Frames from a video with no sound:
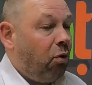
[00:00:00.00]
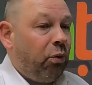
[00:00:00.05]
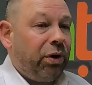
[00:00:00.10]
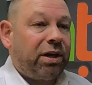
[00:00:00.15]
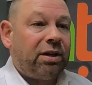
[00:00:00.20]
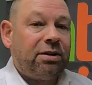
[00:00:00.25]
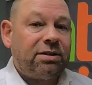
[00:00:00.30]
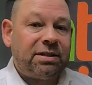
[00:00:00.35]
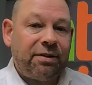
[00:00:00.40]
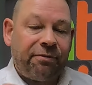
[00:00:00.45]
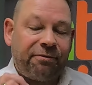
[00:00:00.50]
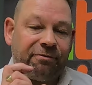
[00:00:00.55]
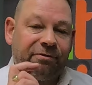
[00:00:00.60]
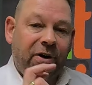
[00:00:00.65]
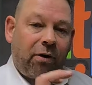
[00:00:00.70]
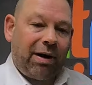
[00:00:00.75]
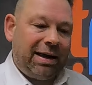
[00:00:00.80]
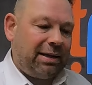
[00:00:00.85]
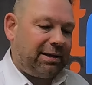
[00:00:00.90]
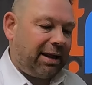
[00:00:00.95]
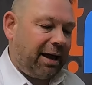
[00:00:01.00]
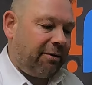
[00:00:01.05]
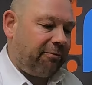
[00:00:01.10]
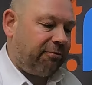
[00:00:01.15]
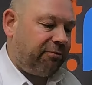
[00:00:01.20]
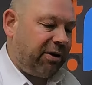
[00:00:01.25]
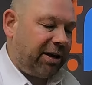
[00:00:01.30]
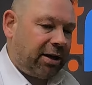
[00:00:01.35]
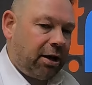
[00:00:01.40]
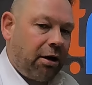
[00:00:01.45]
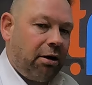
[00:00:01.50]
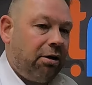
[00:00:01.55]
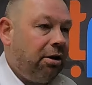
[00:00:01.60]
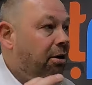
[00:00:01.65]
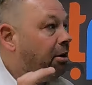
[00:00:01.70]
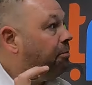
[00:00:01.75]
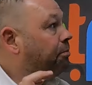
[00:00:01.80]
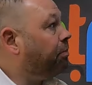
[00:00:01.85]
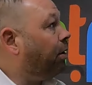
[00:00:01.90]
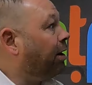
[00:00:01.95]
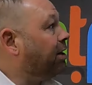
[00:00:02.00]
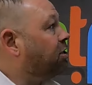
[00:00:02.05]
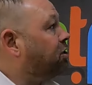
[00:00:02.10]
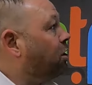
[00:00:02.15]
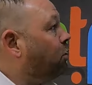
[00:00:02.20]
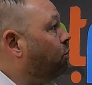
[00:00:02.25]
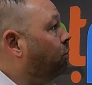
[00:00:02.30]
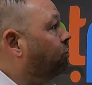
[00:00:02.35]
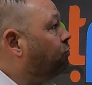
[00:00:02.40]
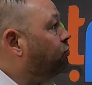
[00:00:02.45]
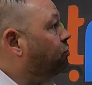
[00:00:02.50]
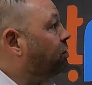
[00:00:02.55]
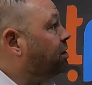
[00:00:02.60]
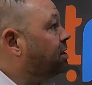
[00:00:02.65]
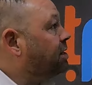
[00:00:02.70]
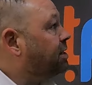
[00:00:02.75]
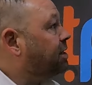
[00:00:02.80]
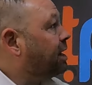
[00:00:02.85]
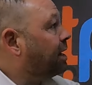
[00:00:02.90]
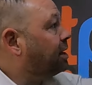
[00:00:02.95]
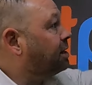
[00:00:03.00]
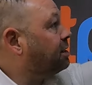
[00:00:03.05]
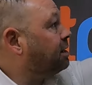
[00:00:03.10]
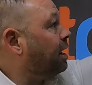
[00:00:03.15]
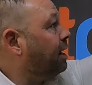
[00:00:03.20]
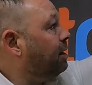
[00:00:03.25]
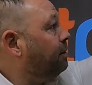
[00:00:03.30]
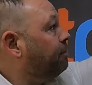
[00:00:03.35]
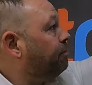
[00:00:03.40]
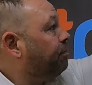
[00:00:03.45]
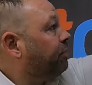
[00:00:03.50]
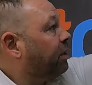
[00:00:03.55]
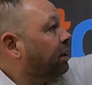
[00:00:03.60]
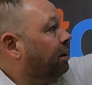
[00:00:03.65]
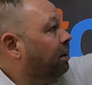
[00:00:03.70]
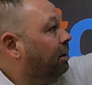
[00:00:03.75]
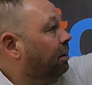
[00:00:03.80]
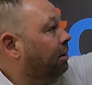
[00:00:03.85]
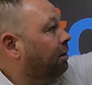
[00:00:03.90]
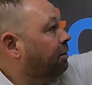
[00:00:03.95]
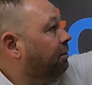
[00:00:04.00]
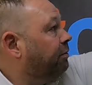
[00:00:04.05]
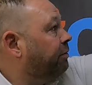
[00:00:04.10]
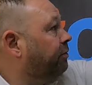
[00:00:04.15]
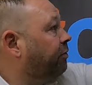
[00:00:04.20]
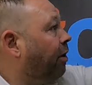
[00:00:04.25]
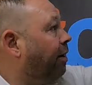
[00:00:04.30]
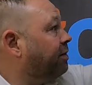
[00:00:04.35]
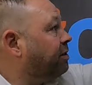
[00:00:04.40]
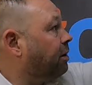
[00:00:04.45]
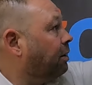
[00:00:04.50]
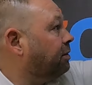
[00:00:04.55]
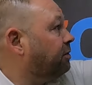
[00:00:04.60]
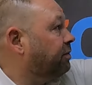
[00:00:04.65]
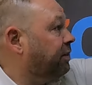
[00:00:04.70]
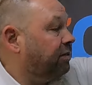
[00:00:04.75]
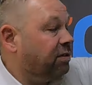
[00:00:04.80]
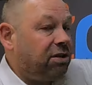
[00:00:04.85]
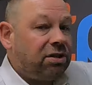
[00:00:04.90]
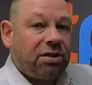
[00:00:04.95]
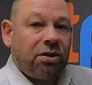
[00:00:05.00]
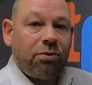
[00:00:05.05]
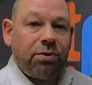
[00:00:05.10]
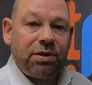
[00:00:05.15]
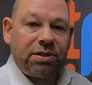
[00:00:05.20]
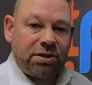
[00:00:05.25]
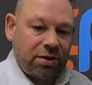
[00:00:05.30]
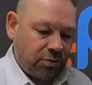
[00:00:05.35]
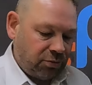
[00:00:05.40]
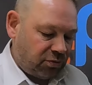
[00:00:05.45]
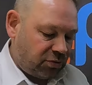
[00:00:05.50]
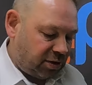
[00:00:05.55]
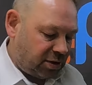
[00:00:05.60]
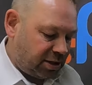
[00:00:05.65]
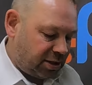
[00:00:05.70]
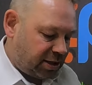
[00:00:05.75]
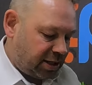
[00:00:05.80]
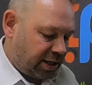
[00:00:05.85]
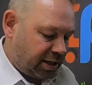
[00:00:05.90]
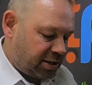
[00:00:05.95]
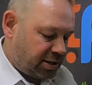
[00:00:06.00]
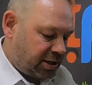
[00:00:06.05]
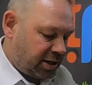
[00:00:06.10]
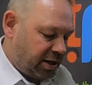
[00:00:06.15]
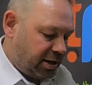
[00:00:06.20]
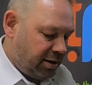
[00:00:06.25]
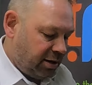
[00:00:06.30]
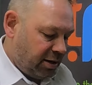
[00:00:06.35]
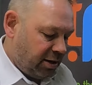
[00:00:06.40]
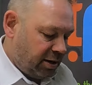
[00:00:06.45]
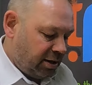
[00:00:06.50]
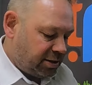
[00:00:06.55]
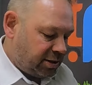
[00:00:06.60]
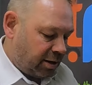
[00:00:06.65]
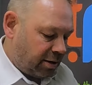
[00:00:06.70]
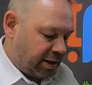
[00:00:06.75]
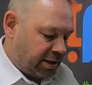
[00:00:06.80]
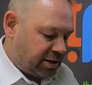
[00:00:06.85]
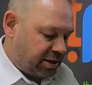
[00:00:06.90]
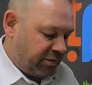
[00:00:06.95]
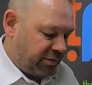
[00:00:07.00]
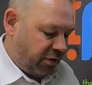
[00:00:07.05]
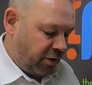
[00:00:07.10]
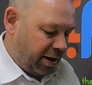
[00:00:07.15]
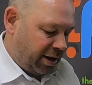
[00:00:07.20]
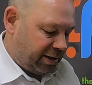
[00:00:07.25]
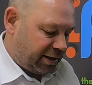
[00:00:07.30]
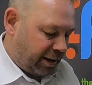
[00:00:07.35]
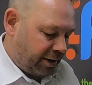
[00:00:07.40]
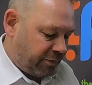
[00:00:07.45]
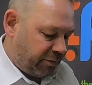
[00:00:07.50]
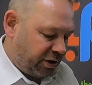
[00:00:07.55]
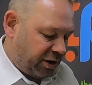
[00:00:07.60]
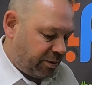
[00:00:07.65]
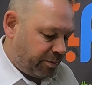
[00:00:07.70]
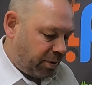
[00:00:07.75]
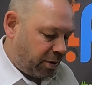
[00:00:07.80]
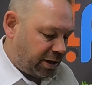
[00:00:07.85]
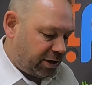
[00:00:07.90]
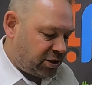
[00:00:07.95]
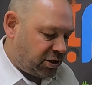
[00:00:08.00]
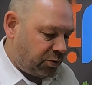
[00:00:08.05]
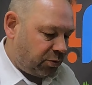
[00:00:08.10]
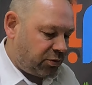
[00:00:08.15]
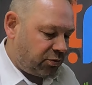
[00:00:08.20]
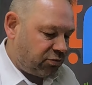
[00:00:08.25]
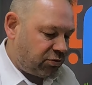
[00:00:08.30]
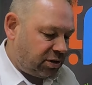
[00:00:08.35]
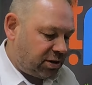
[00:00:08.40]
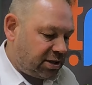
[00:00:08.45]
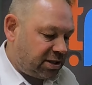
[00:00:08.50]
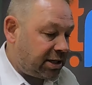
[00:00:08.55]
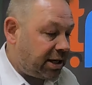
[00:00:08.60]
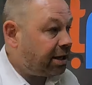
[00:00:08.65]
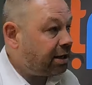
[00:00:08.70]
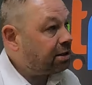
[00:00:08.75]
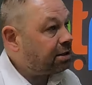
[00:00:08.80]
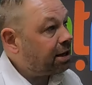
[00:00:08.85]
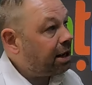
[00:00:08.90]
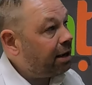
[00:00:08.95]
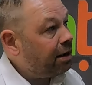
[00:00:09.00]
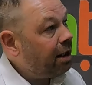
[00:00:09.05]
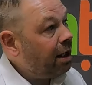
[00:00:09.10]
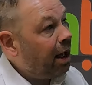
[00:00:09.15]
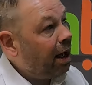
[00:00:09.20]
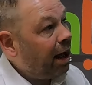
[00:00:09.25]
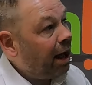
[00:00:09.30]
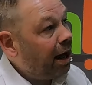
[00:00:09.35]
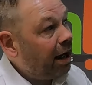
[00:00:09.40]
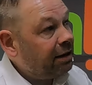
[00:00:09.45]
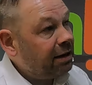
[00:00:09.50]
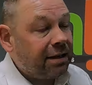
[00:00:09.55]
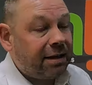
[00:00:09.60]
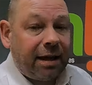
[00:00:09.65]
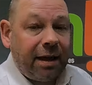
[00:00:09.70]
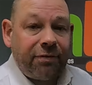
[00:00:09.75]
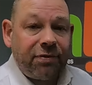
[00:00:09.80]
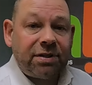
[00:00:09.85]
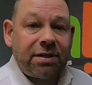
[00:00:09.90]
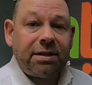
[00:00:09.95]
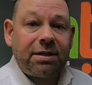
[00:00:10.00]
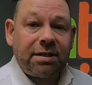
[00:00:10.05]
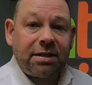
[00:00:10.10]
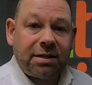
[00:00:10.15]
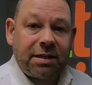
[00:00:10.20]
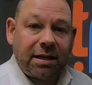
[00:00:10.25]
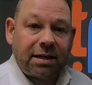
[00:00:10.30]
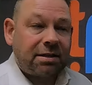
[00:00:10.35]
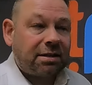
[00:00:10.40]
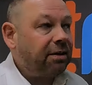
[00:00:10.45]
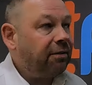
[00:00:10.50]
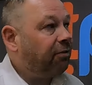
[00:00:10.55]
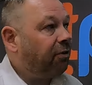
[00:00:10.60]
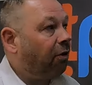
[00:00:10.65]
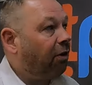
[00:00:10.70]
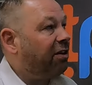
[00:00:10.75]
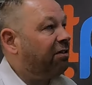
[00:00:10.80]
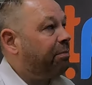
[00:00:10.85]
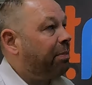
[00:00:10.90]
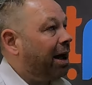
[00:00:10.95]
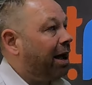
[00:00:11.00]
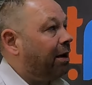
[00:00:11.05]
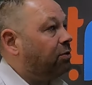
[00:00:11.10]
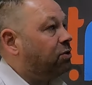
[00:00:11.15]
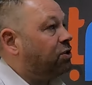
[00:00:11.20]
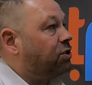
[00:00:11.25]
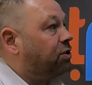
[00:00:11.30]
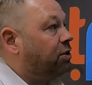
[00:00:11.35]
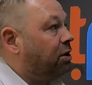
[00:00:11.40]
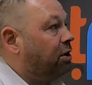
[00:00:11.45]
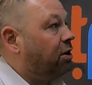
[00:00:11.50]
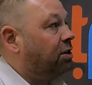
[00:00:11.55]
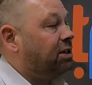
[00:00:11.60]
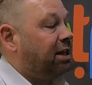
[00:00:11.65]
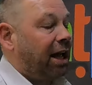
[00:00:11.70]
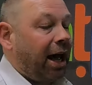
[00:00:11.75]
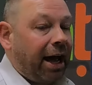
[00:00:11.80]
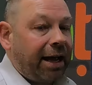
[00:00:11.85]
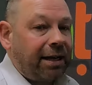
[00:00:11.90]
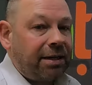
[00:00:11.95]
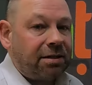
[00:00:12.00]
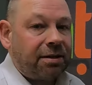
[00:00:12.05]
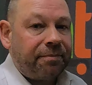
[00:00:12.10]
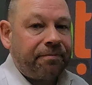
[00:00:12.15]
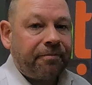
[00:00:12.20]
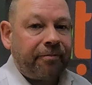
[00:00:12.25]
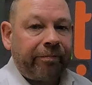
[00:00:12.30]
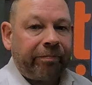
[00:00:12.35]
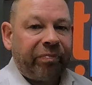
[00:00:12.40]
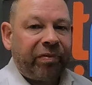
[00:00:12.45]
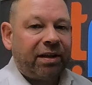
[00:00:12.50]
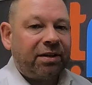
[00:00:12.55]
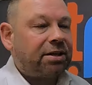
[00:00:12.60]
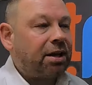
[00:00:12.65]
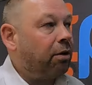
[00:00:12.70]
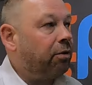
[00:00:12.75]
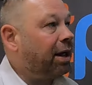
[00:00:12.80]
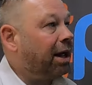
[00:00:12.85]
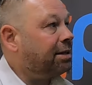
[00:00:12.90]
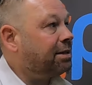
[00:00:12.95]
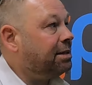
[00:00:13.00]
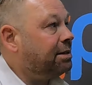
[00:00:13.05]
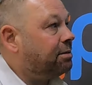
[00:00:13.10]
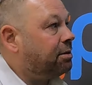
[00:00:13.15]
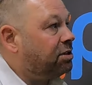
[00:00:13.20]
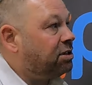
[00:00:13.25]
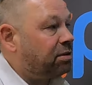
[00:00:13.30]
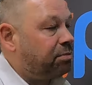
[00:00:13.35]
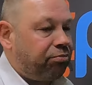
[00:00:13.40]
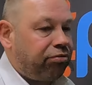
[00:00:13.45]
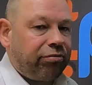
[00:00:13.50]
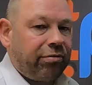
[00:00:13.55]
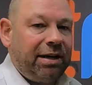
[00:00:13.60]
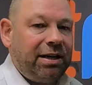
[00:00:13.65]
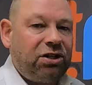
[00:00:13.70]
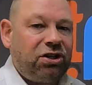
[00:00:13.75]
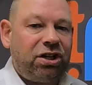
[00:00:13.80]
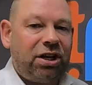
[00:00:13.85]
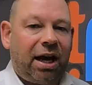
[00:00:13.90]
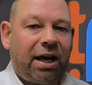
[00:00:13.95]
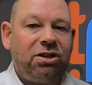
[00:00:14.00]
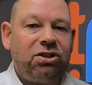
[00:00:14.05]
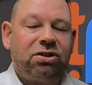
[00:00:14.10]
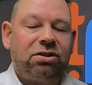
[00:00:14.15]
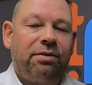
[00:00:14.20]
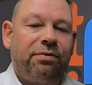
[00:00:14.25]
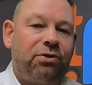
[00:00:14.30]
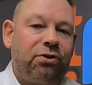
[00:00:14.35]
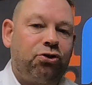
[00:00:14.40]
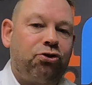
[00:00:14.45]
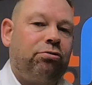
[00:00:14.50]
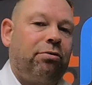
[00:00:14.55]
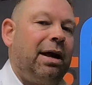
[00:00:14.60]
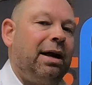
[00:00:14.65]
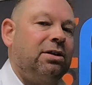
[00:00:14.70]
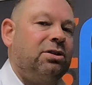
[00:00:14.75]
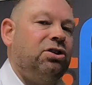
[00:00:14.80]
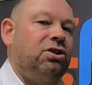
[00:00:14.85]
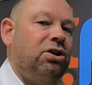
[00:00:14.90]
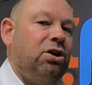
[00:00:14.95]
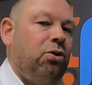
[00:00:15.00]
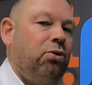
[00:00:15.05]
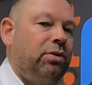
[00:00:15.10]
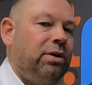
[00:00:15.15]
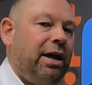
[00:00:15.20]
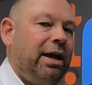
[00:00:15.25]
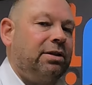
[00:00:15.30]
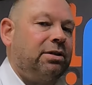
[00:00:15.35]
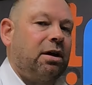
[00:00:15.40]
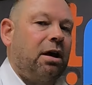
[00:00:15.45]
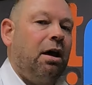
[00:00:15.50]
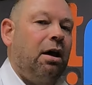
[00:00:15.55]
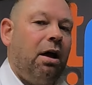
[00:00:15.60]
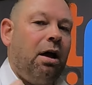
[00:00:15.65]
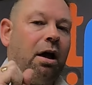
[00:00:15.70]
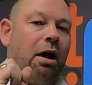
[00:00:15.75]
We're going to divide that figure by 260. 5 times 52 is 260. So let's divide that figure by 260 and it gives us £65.38. So that is the depreciation of the tractor unit